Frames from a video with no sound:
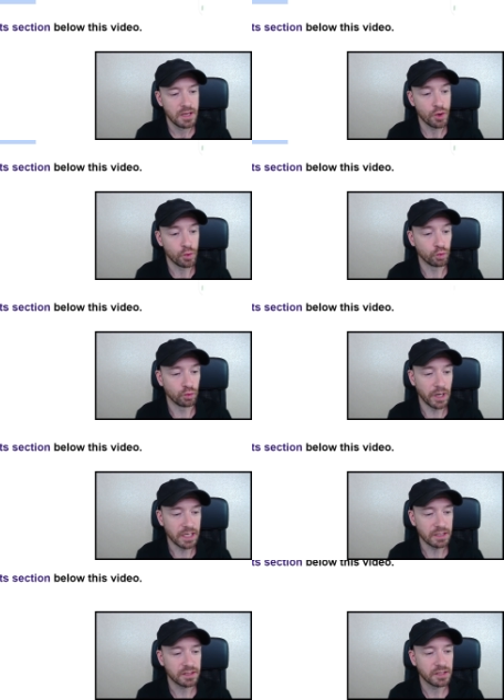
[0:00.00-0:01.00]

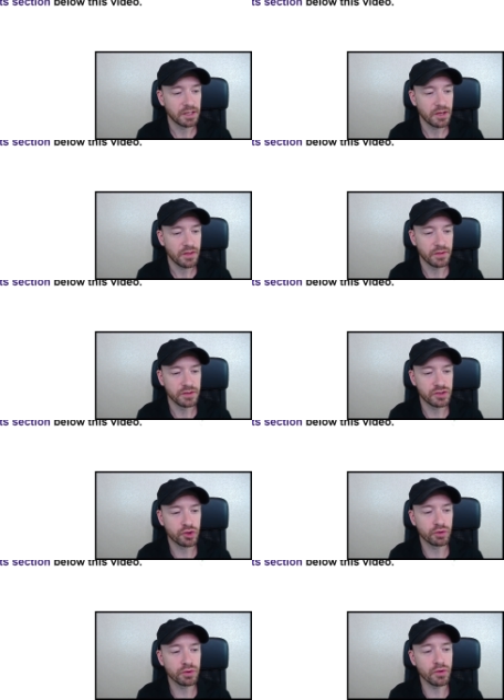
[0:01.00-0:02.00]
Write the
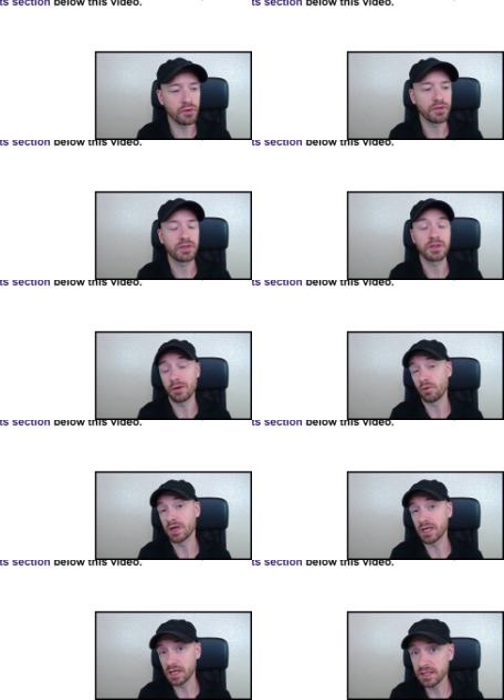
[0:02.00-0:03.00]
truth. I want
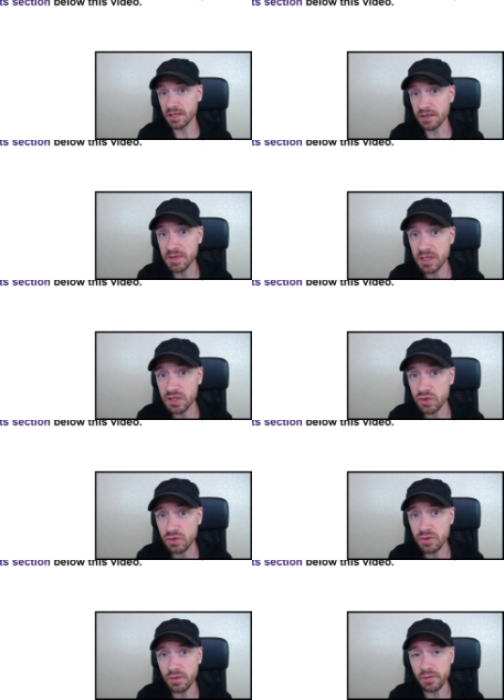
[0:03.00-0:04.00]
you to tell me the
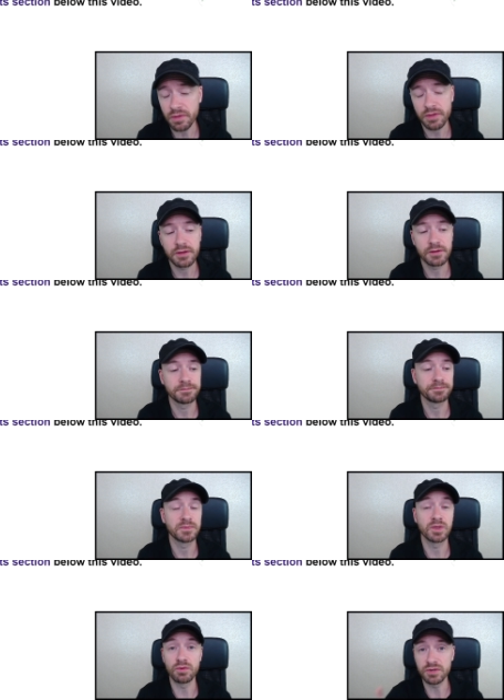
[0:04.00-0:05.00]
truth.
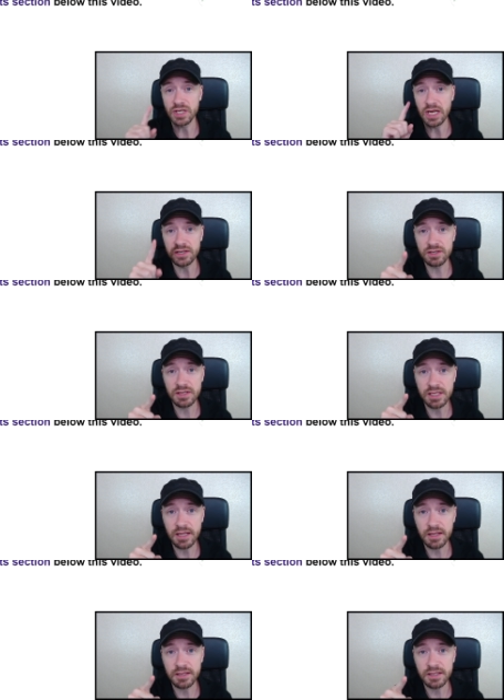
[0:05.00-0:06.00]
Don't change the
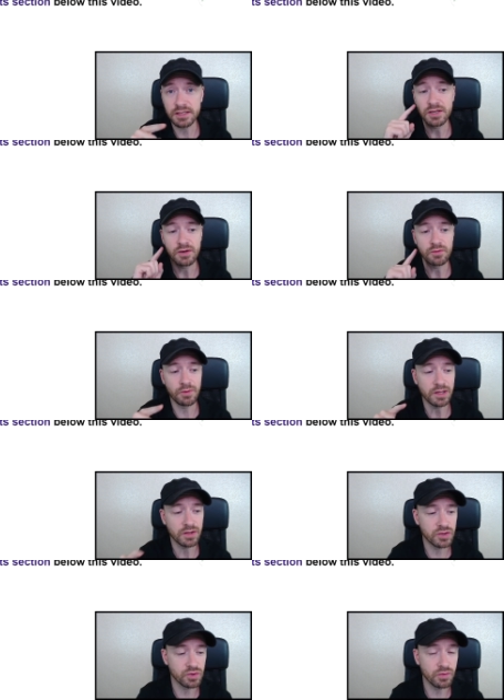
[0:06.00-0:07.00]
sentences. Write the
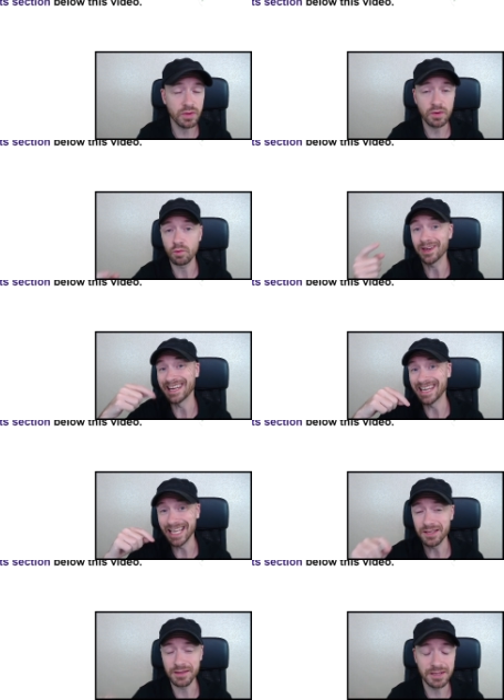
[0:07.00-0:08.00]
truth. We're going to get
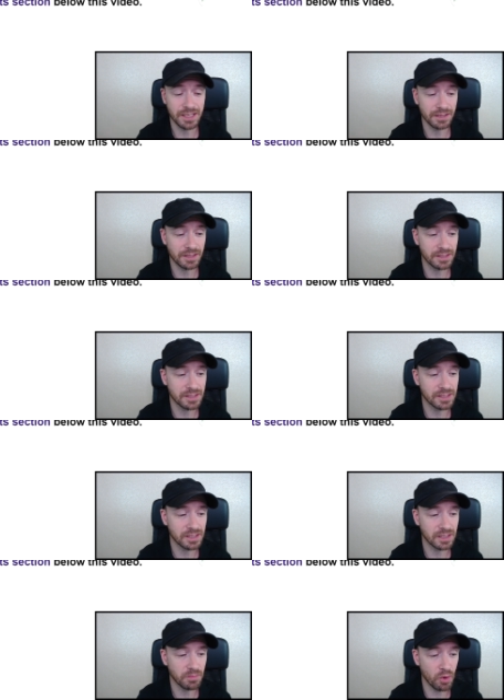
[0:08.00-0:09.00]
to the sentences
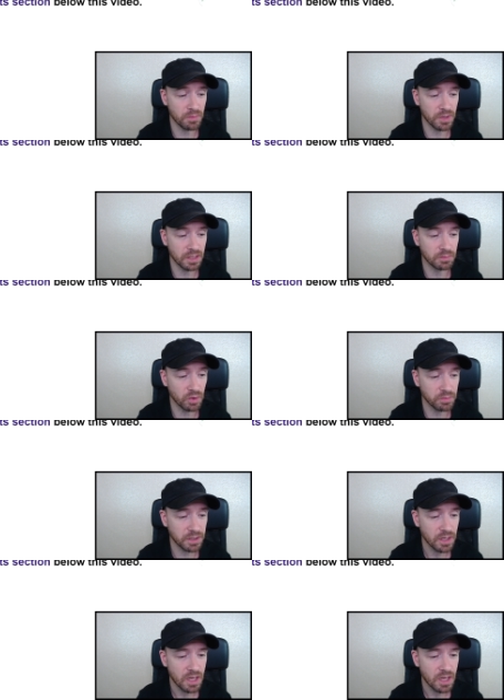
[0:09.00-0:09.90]
in the moment. In a moment.